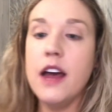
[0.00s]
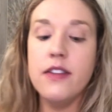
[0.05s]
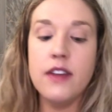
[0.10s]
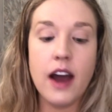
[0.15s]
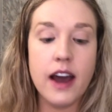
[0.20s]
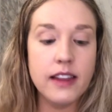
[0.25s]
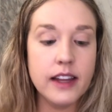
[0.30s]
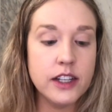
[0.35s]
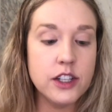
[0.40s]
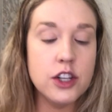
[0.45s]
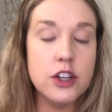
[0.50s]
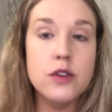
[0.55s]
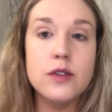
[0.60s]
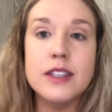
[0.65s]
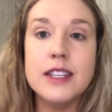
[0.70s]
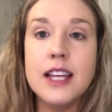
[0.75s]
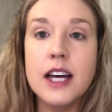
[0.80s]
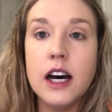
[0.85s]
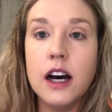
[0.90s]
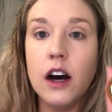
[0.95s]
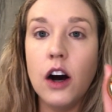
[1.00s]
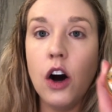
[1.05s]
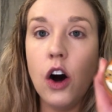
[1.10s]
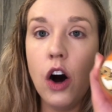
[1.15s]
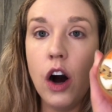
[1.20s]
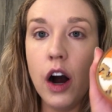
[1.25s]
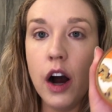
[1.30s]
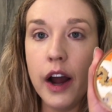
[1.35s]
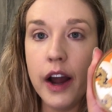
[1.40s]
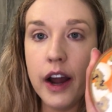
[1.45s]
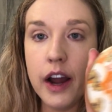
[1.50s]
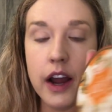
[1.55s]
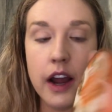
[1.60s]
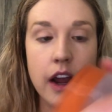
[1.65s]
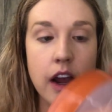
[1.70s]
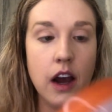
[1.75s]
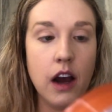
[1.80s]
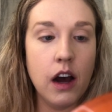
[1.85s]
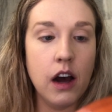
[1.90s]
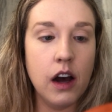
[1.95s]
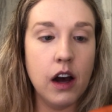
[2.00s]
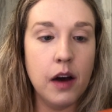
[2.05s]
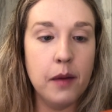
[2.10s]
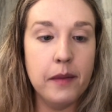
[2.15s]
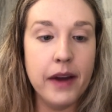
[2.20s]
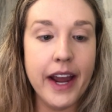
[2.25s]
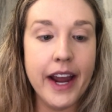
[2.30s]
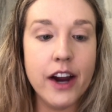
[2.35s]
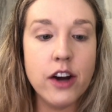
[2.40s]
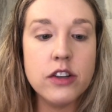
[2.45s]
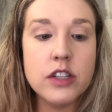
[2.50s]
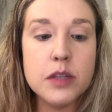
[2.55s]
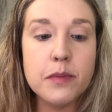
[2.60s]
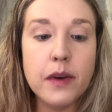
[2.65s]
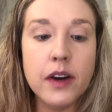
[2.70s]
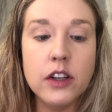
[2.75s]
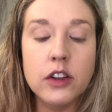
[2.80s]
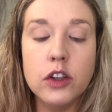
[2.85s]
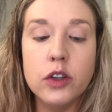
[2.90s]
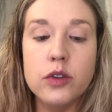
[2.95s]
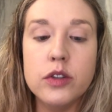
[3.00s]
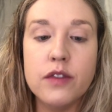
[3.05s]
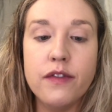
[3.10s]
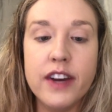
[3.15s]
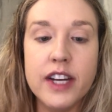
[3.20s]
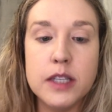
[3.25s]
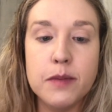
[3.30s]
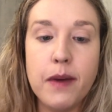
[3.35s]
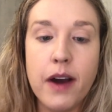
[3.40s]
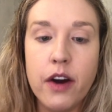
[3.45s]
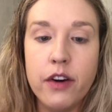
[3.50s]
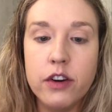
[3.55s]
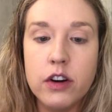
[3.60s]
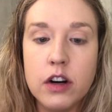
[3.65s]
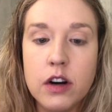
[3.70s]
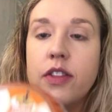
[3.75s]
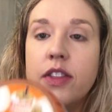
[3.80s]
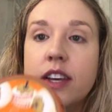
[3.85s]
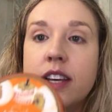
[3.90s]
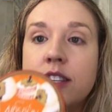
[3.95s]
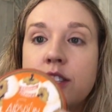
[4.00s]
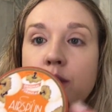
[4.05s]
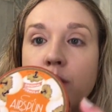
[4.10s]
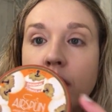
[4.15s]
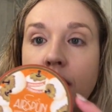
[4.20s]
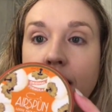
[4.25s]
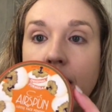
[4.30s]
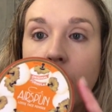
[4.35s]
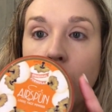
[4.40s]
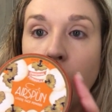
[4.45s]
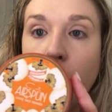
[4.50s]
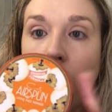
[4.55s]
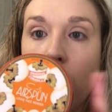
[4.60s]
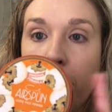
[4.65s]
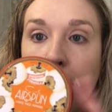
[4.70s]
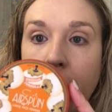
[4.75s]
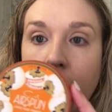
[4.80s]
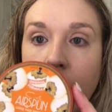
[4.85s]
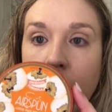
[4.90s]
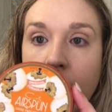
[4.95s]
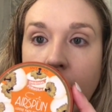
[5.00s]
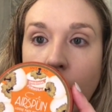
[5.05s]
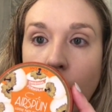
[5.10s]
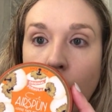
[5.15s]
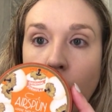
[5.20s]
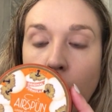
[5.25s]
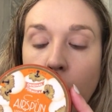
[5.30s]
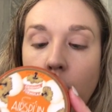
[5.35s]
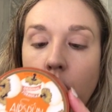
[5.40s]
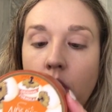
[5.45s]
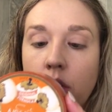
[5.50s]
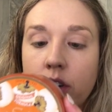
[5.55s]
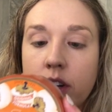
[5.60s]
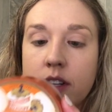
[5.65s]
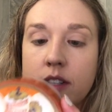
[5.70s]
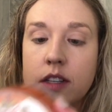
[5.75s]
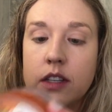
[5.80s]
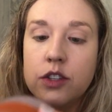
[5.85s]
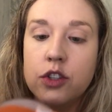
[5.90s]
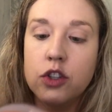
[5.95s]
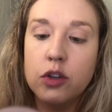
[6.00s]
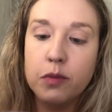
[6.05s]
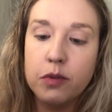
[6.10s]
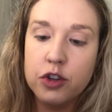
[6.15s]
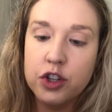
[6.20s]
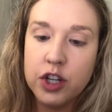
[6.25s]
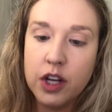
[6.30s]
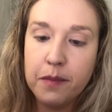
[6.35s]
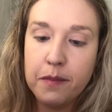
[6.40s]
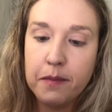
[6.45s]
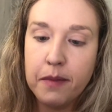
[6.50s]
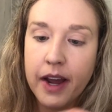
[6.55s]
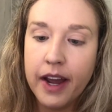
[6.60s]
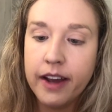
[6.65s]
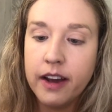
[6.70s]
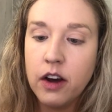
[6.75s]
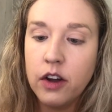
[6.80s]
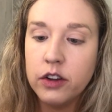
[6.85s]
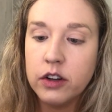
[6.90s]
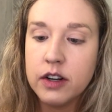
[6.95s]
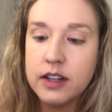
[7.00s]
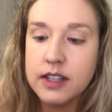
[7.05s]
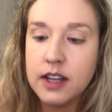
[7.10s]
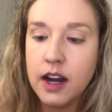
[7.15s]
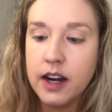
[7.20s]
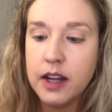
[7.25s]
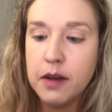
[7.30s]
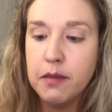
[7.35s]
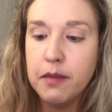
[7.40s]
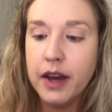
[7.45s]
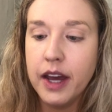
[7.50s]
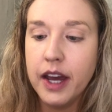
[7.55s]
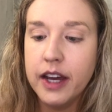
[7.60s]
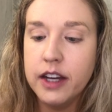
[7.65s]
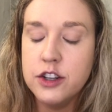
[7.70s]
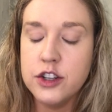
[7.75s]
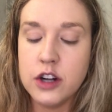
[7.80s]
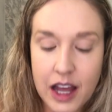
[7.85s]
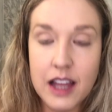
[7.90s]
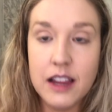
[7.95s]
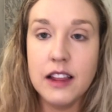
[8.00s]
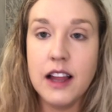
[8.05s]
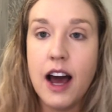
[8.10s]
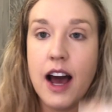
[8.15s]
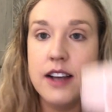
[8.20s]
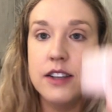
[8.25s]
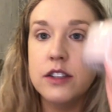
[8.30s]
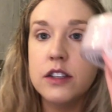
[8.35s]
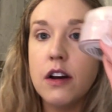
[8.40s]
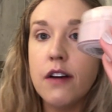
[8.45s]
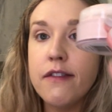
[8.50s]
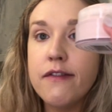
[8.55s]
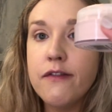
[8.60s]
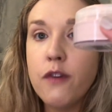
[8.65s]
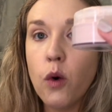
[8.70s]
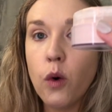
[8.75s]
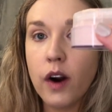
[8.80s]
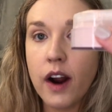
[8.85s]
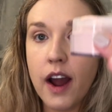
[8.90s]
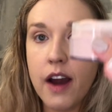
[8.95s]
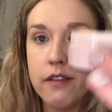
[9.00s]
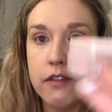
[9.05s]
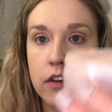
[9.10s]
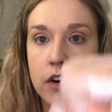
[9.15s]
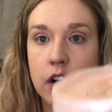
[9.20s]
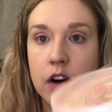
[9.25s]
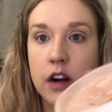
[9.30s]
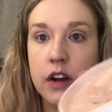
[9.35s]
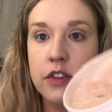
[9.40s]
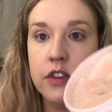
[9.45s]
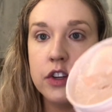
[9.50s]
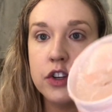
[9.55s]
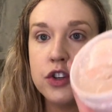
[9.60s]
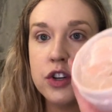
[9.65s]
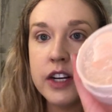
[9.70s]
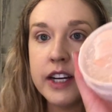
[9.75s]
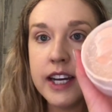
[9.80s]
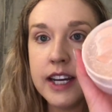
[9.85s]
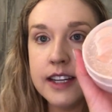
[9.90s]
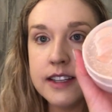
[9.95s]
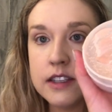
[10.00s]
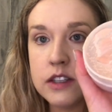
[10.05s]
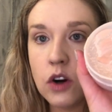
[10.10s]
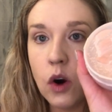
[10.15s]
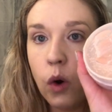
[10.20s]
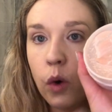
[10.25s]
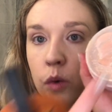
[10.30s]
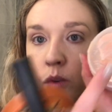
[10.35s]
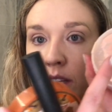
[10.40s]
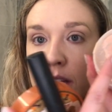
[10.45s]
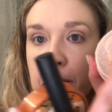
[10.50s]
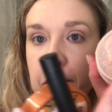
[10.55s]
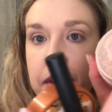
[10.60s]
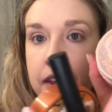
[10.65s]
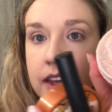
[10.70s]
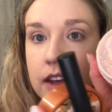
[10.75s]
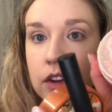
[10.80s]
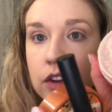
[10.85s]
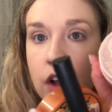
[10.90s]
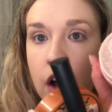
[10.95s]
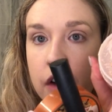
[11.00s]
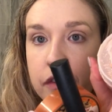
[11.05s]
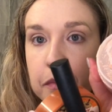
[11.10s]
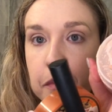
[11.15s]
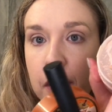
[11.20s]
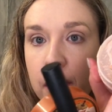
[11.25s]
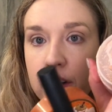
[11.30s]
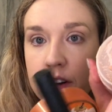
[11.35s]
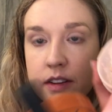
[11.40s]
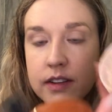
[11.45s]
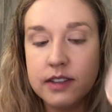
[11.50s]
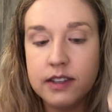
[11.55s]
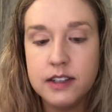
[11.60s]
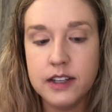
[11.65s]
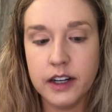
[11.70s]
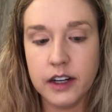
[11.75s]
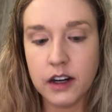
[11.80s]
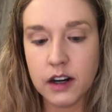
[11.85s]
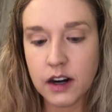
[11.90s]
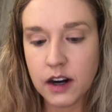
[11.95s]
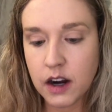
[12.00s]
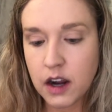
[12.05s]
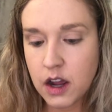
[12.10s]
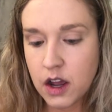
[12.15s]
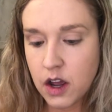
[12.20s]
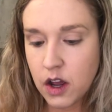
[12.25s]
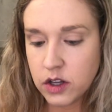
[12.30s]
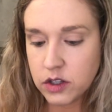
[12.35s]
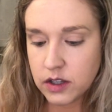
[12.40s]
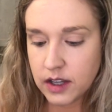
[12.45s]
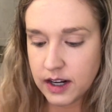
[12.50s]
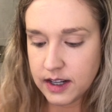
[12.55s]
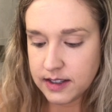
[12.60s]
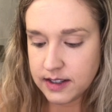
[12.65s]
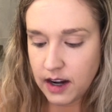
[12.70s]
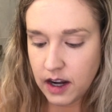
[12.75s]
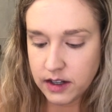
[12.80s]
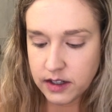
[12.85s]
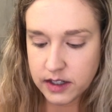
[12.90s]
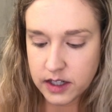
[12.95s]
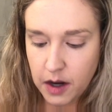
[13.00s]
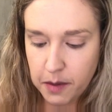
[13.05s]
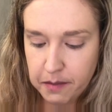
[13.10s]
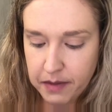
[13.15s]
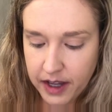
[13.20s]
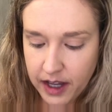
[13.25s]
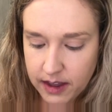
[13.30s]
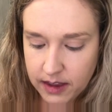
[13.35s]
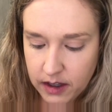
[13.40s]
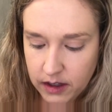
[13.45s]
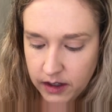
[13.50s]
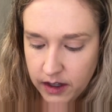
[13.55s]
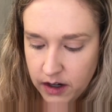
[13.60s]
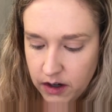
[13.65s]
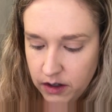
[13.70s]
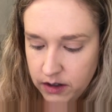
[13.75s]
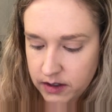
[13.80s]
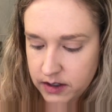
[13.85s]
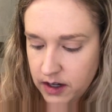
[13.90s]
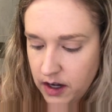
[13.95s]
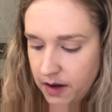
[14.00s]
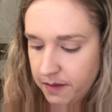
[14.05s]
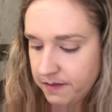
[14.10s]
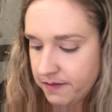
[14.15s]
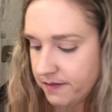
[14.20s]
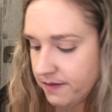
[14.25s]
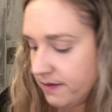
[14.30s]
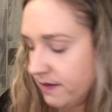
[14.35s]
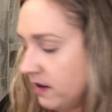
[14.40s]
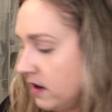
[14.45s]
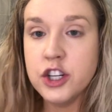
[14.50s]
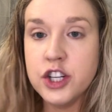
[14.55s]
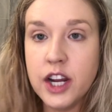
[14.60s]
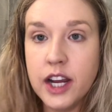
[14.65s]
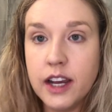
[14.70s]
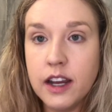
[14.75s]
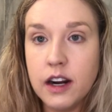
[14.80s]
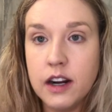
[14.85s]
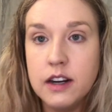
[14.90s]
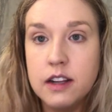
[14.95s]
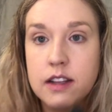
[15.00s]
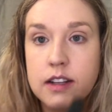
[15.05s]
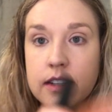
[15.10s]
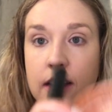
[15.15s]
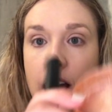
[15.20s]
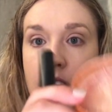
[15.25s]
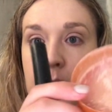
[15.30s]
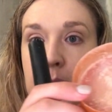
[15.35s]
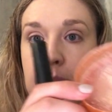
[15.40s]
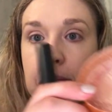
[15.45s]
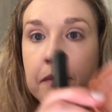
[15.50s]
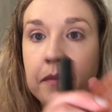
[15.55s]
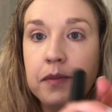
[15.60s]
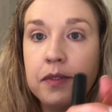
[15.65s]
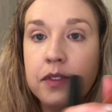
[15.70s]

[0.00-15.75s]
and I like to use the Airspun loose face powder. This you can get at Walmart or Walgreens. It's super cheap. My color is honey beige. It lasts forever. The trick is to only peel off part of the sticker so that it's not dumping in the lid all the time. Shake it onto the top,